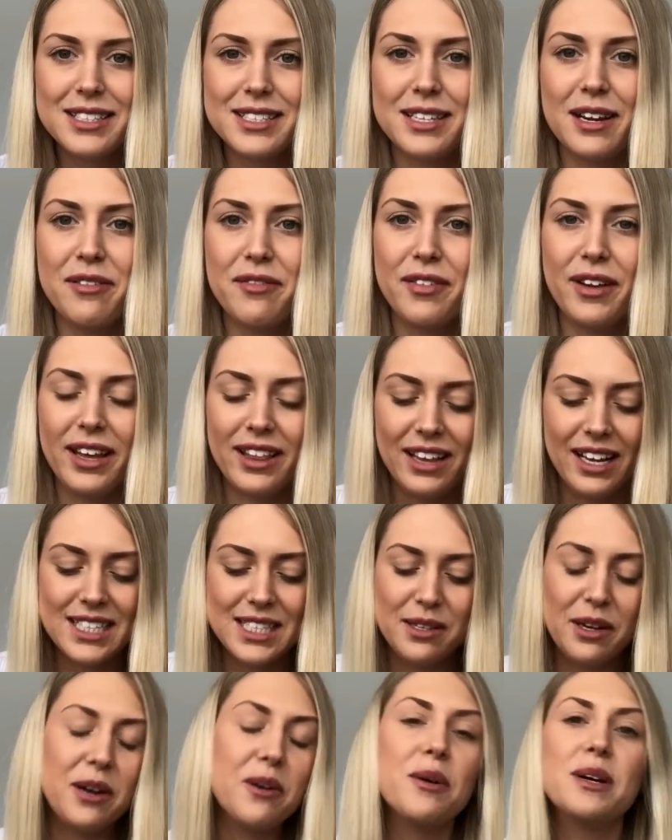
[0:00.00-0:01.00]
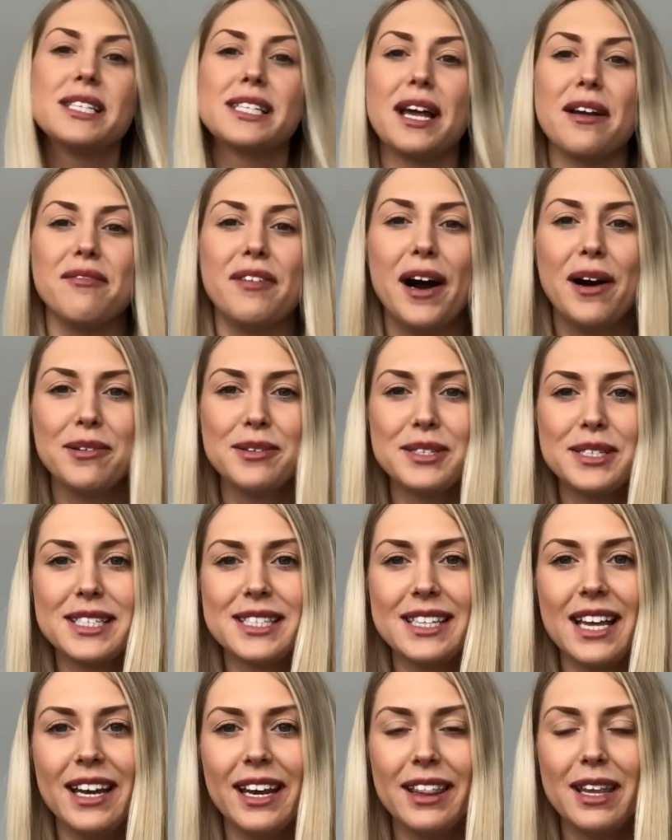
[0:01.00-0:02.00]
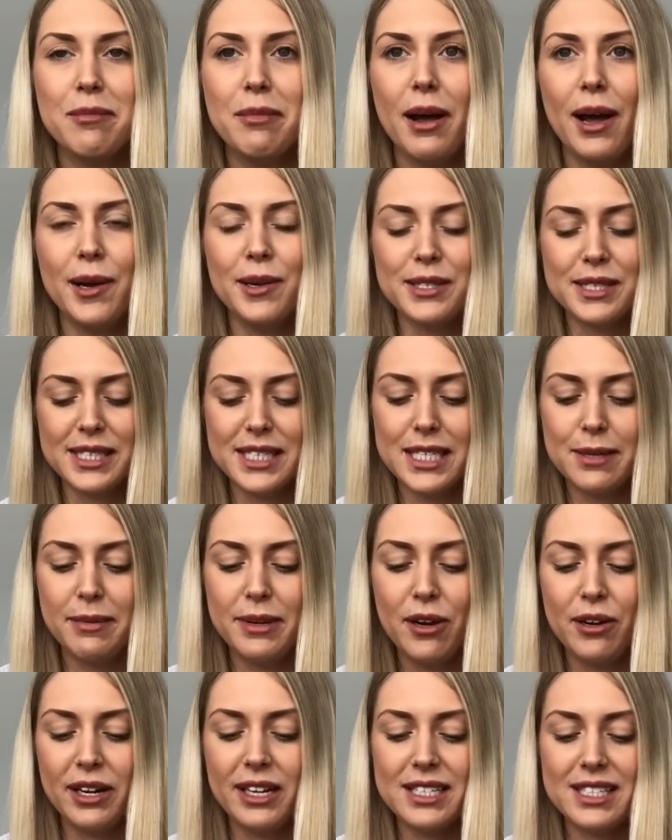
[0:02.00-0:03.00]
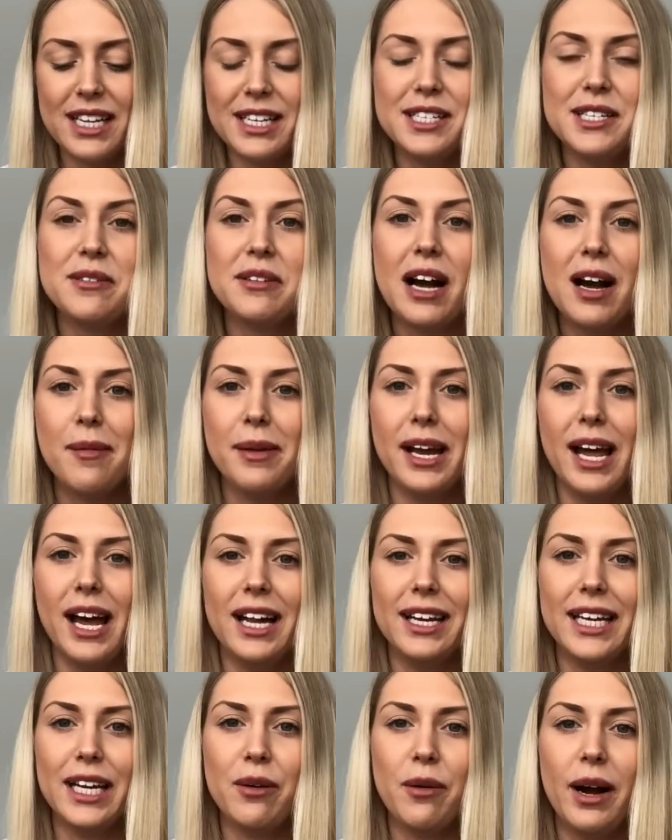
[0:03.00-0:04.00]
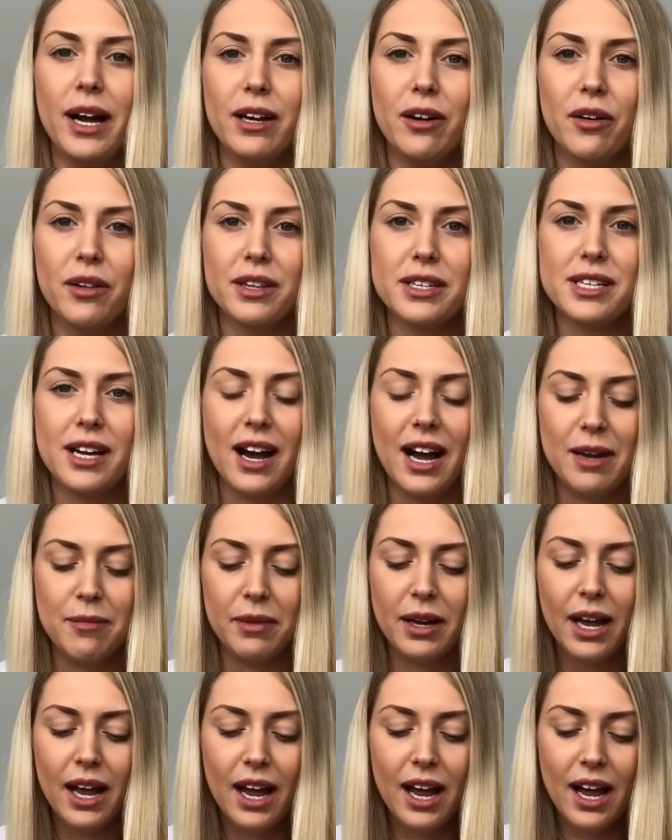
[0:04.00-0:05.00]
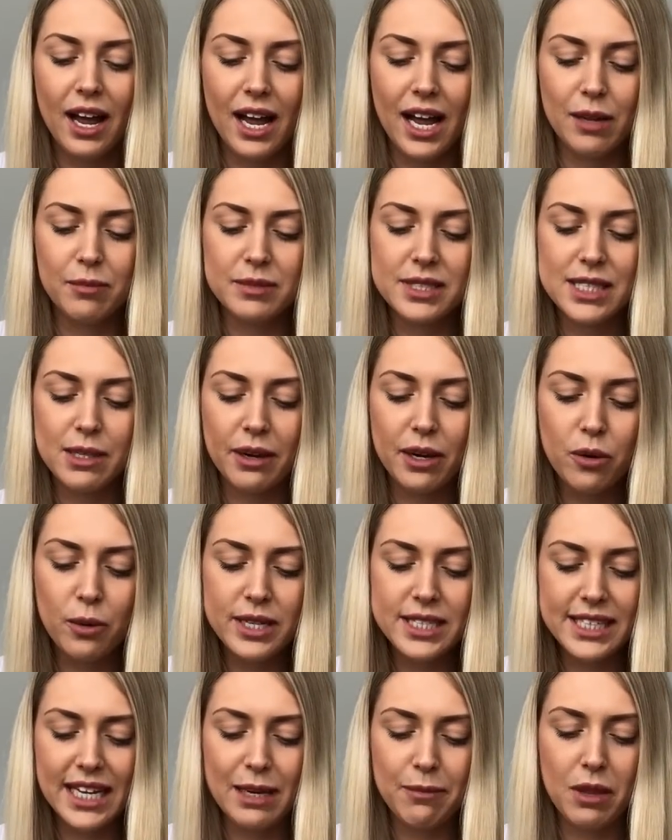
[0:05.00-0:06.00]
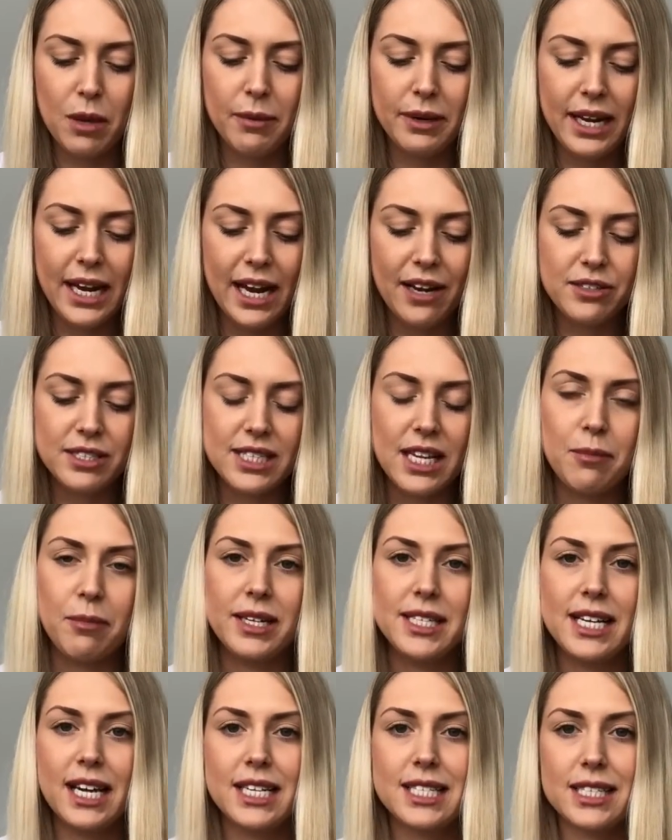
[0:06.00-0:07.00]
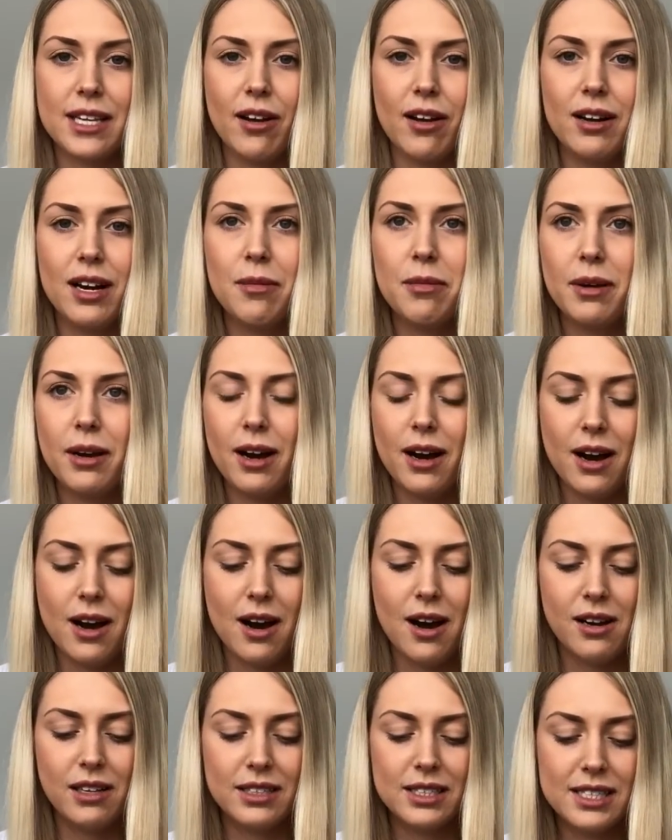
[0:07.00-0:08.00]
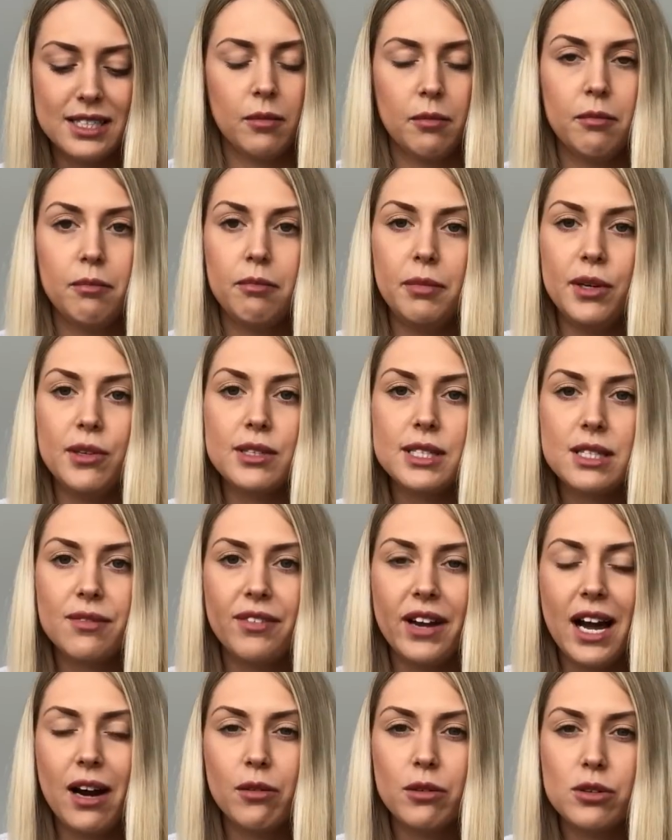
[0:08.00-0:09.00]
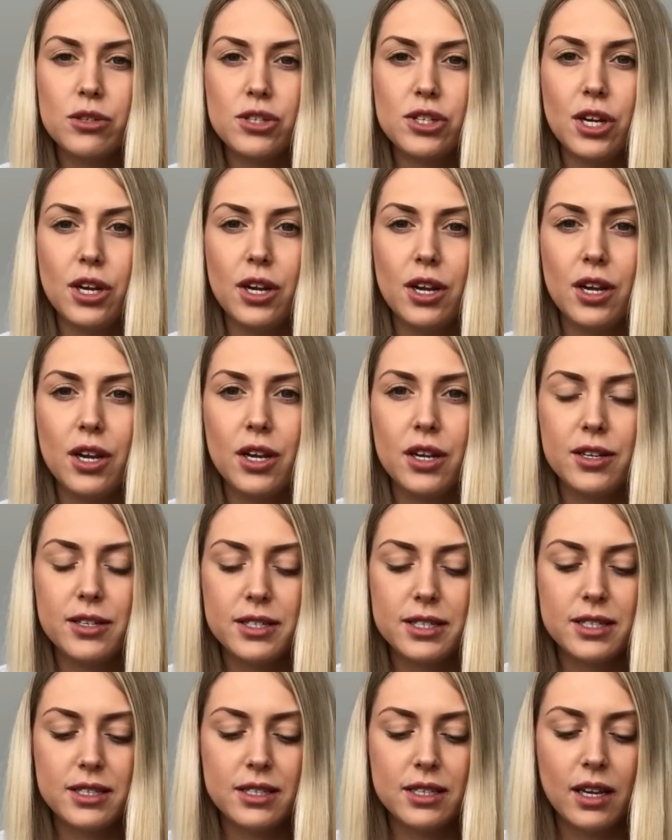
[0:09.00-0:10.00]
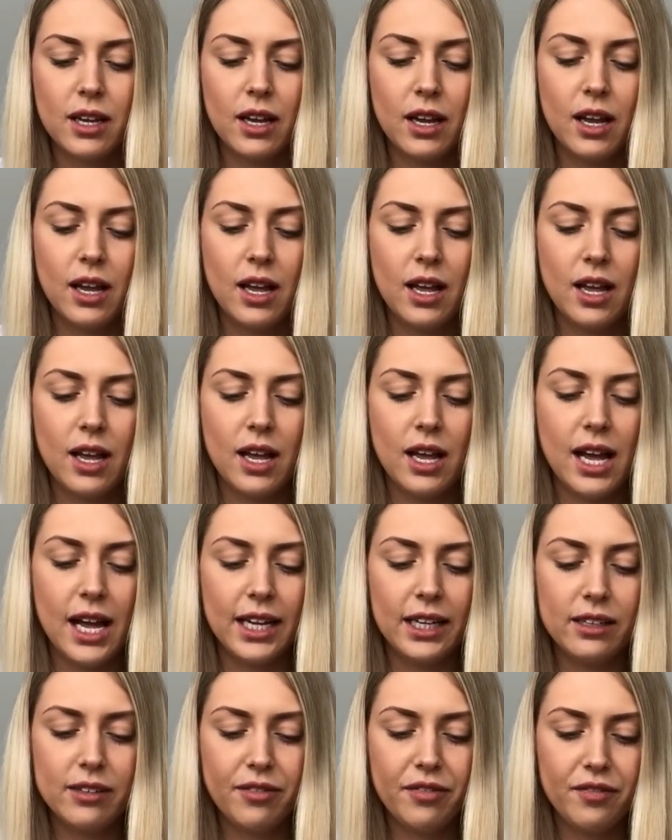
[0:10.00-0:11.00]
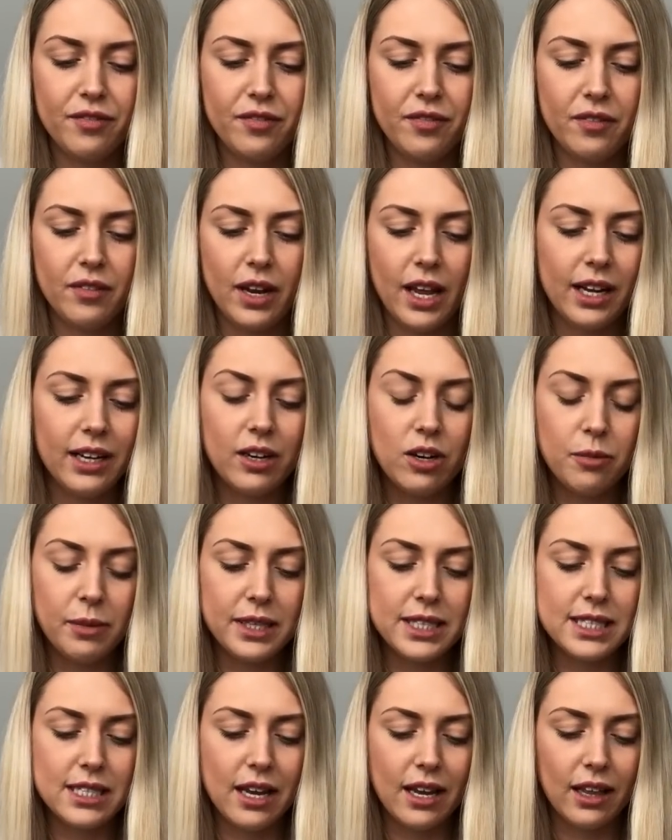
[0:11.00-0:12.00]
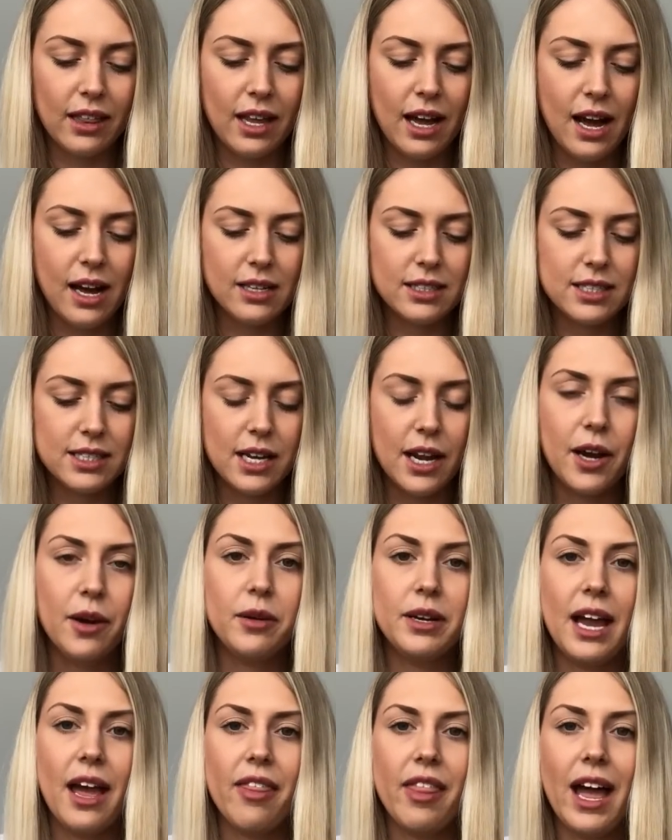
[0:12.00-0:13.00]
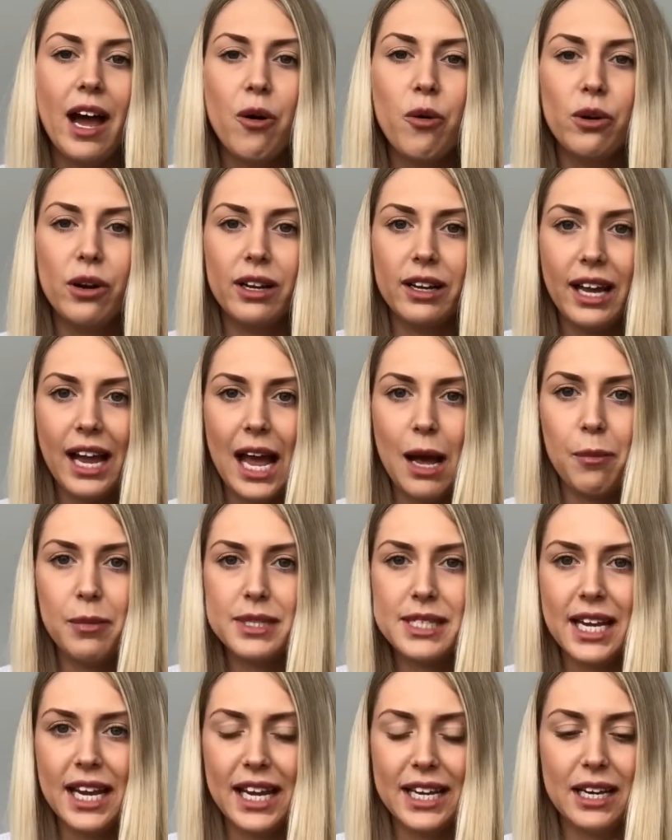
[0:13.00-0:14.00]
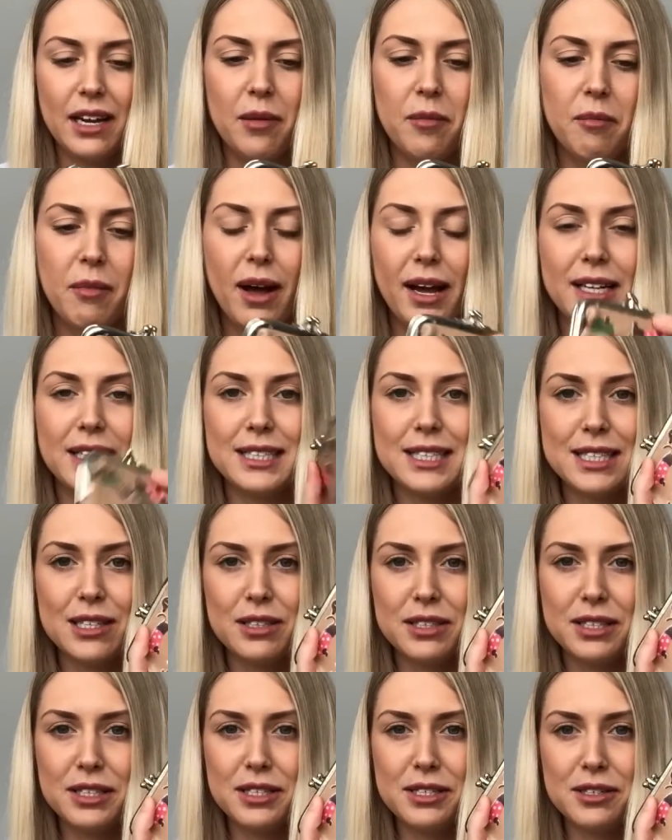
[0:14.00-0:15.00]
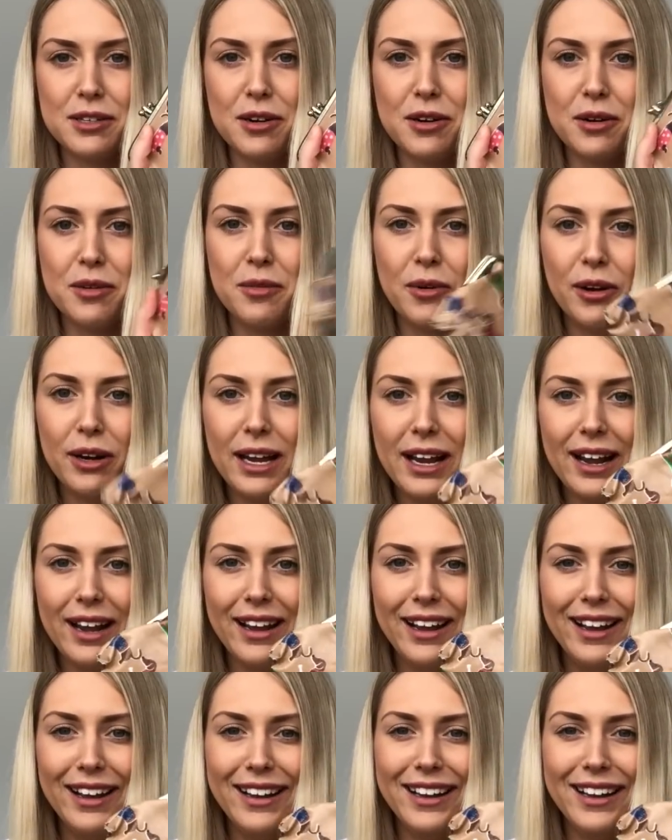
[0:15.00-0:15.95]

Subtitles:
stuff like that, so I always get vouchers sent in the post, and to be honest, they do come in handy quite a lot of the time. So I always keep them in here, just like my Tesco club cards, Boots vouchers, and like little bits like that. So yeah, they're all kept in my sausage dog wallet.